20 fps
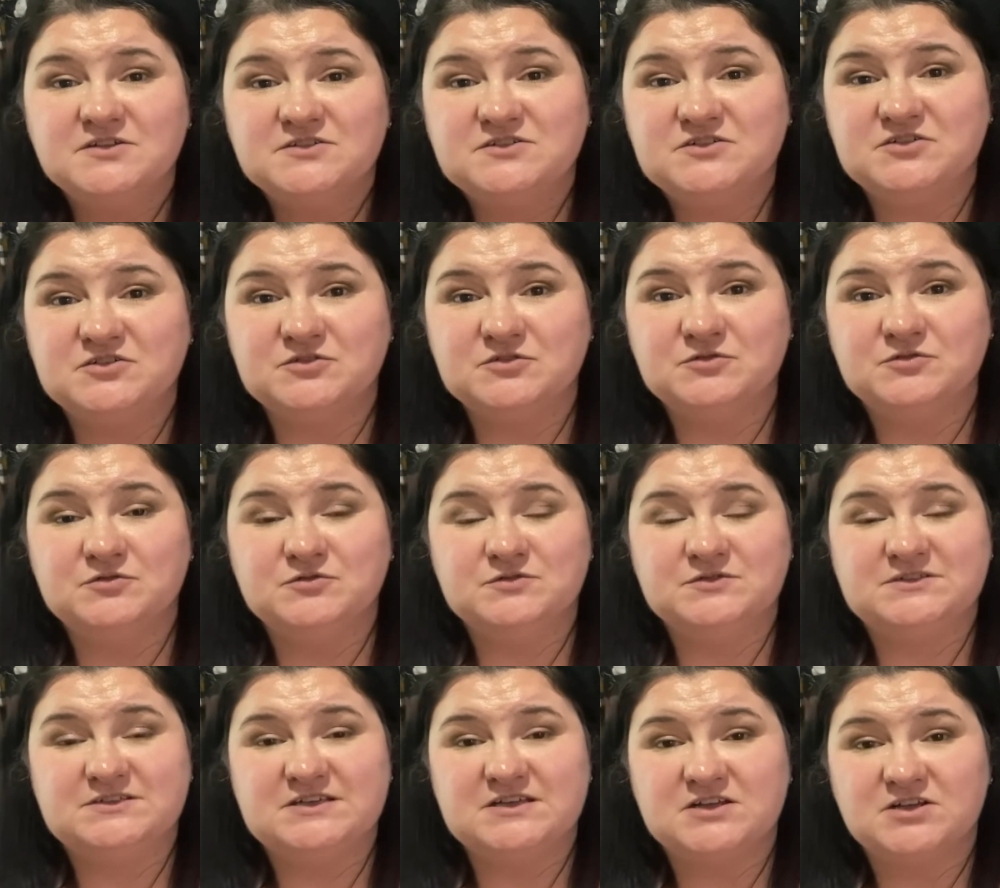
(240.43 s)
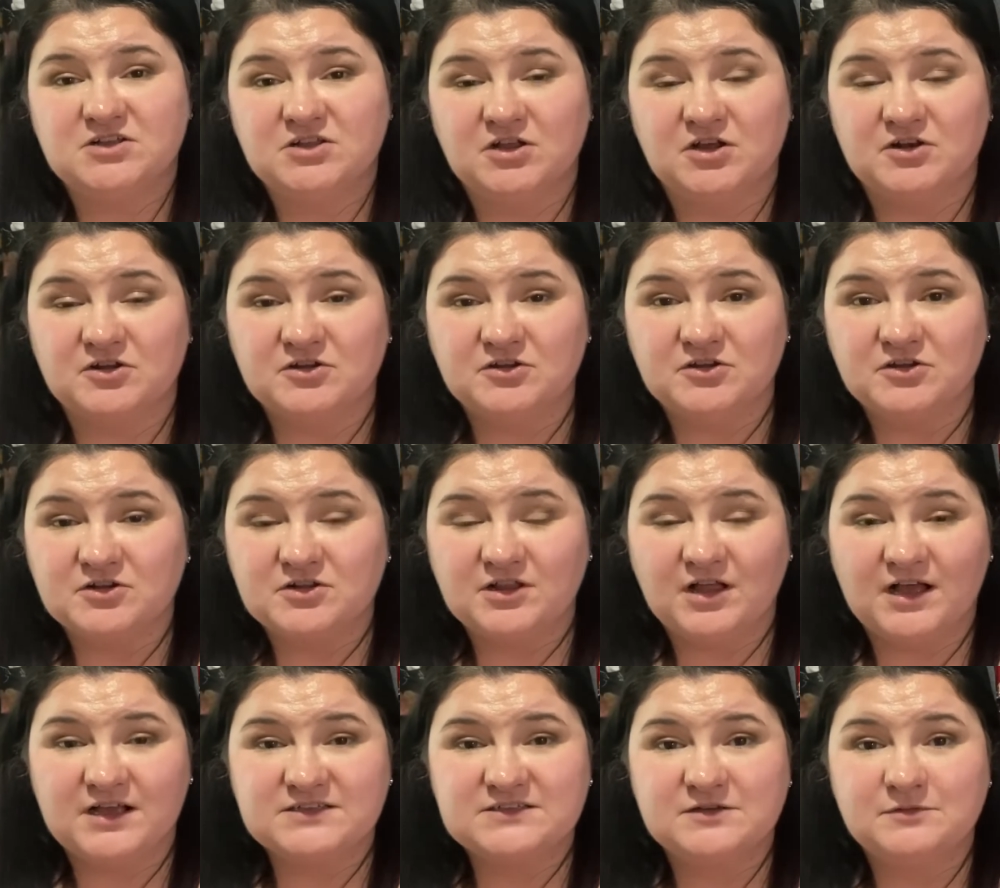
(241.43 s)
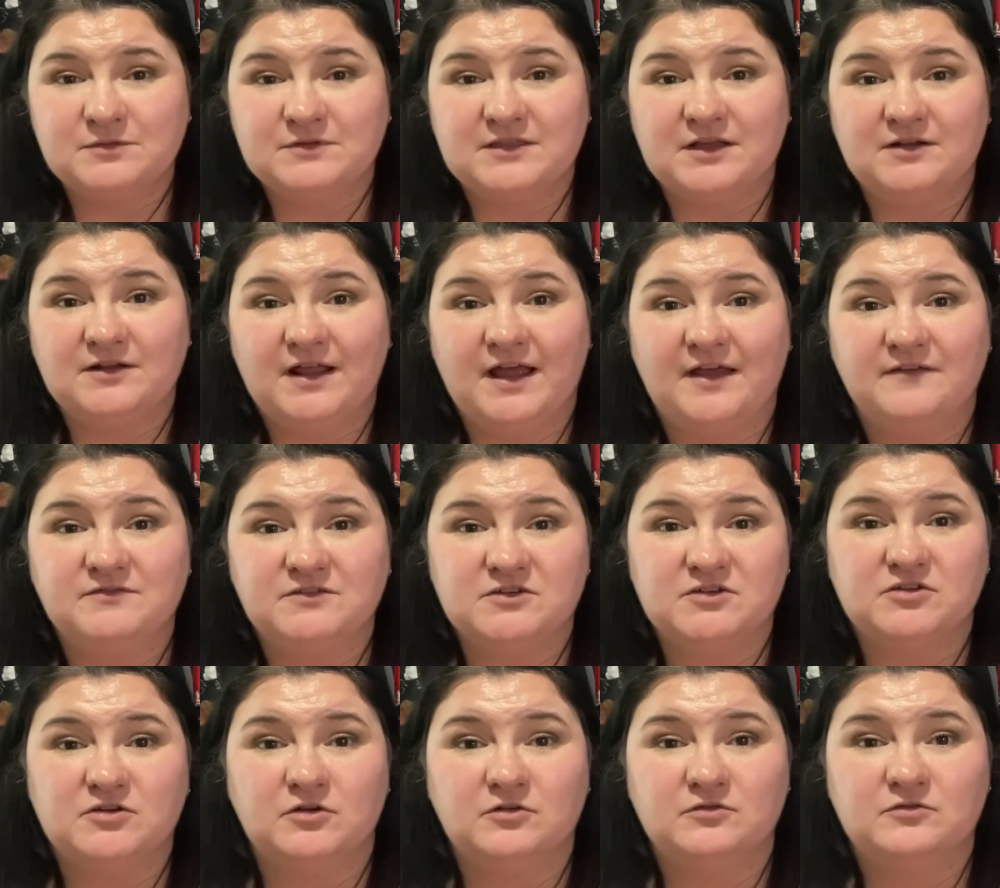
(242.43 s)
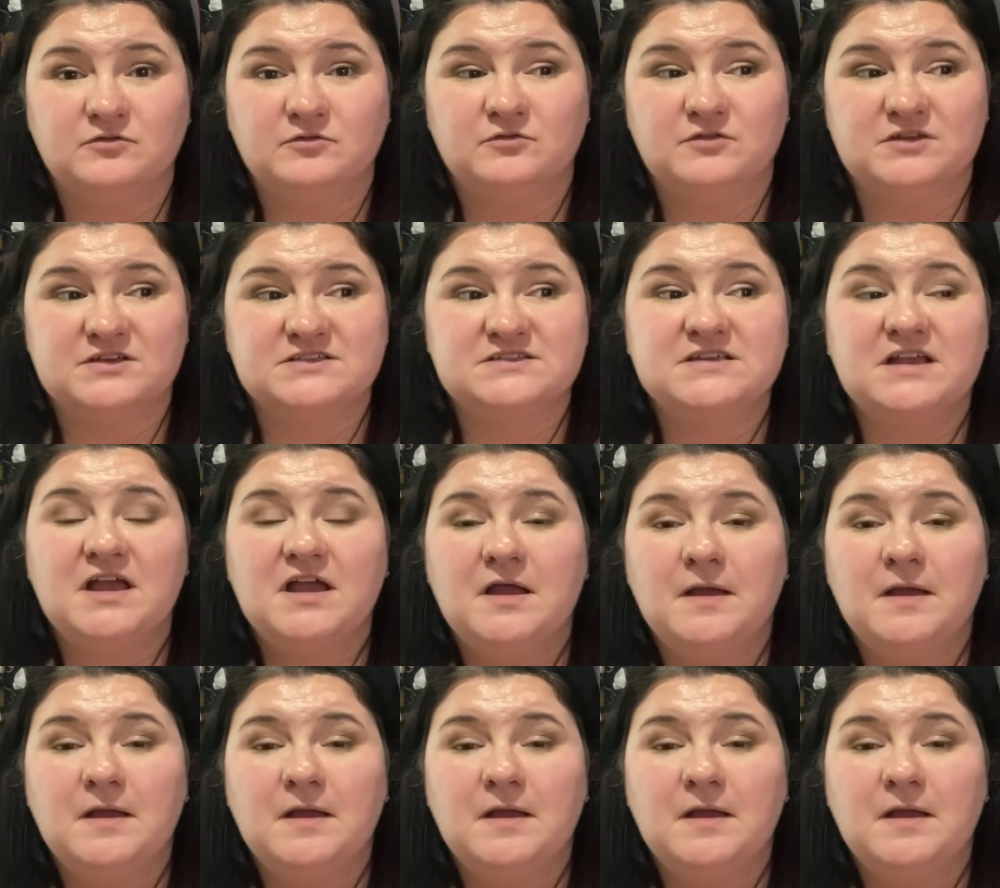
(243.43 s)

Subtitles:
to declutter your closet without having to go through this